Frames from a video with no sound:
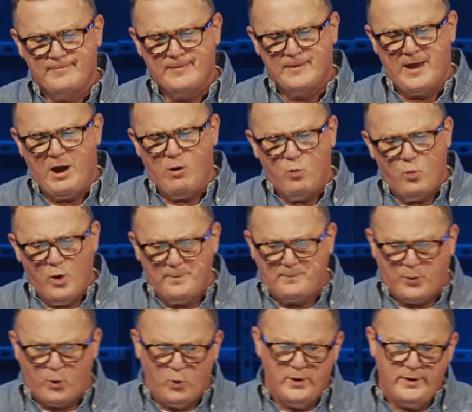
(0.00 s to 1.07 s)
At one
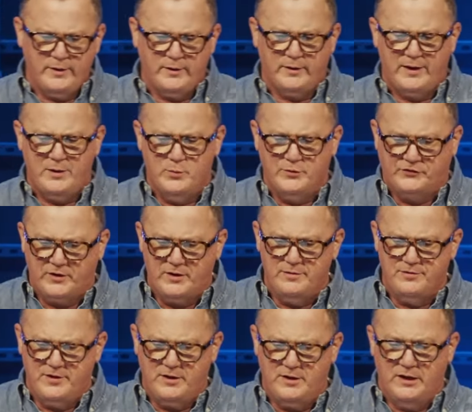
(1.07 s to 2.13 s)
point, he was in
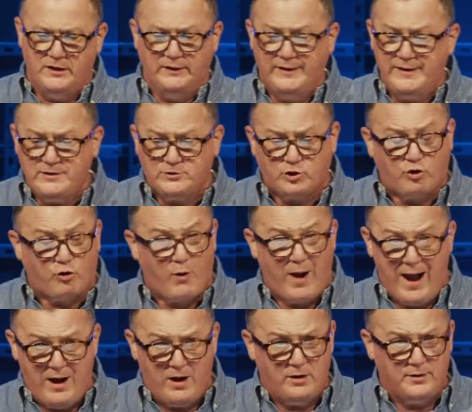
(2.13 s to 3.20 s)
the elite
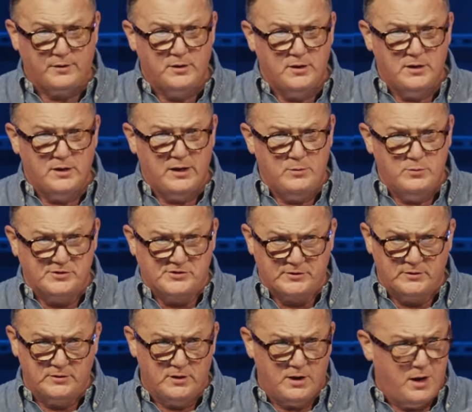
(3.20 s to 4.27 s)
crowd. He was
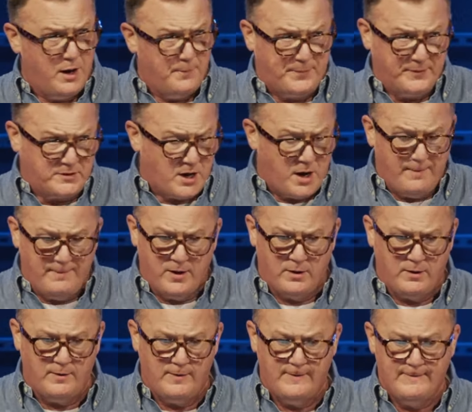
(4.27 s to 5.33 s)
an
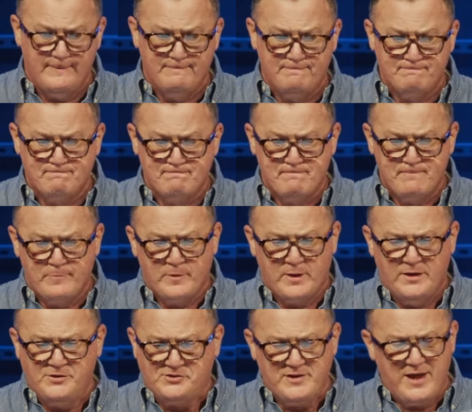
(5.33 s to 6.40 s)
up-and-comer.
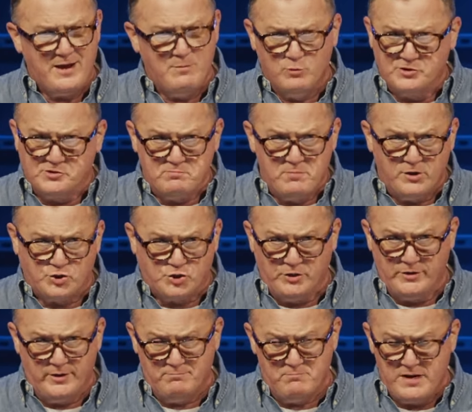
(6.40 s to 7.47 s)
His name was mentioned
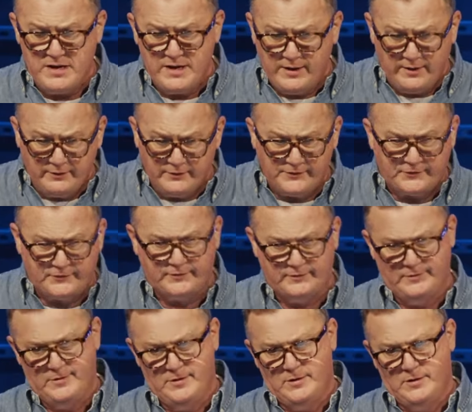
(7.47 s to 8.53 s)
in meetings.
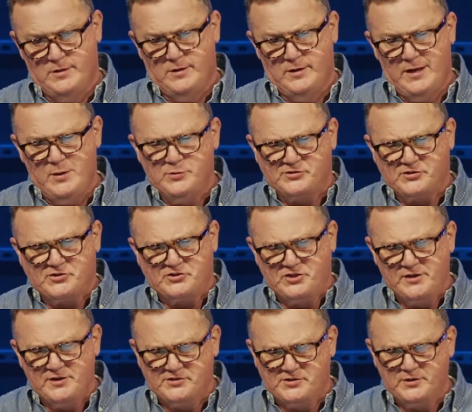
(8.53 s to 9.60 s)
He was a
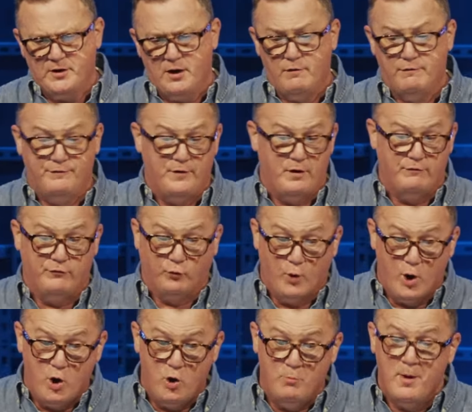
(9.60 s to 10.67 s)
citizen of
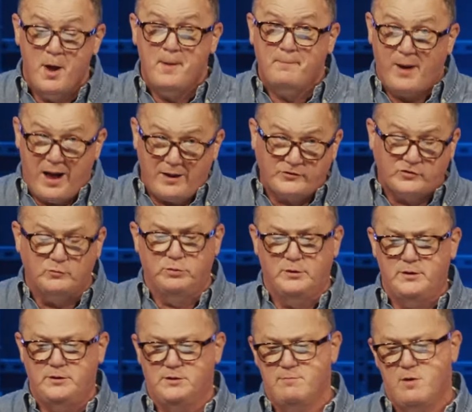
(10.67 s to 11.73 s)
Rome, possibly
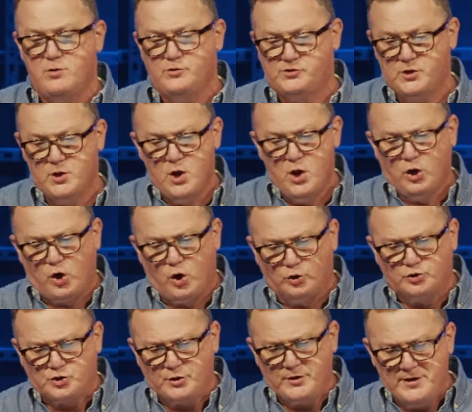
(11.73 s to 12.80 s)
the most
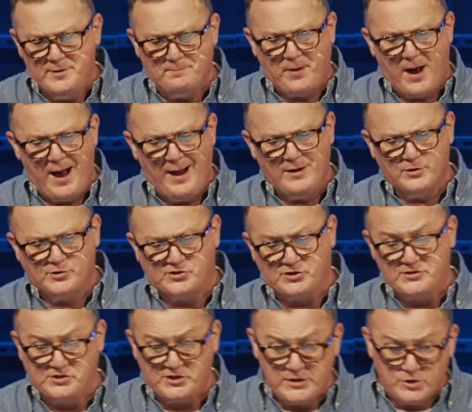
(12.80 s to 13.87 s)
cultured empire
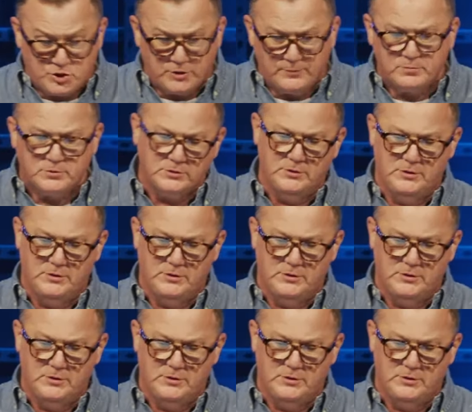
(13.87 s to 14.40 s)
since Egypt.